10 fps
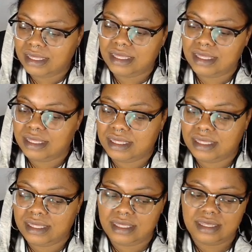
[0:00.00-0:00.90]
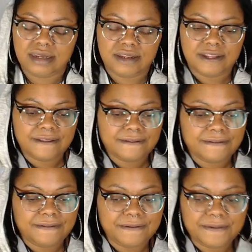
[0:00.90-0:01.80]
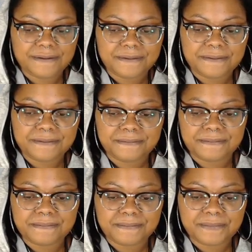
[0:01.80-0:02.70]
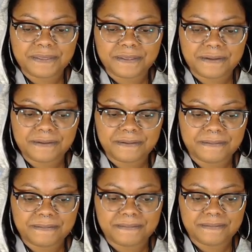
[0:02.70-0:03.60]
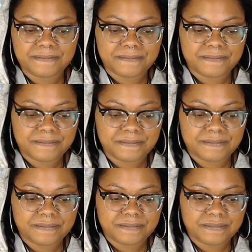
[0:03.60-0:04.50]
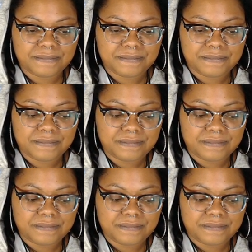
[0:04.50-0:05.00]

[no speech]